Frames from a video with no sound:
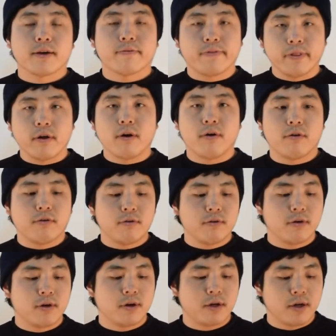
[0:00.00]
flow
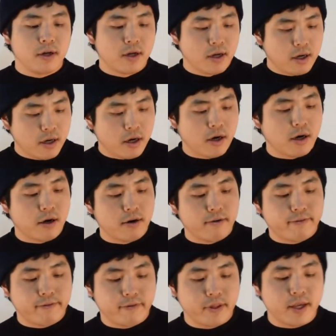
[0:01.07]

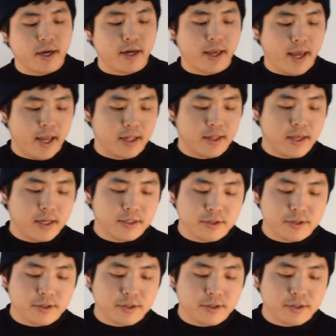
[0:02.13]
of DIA.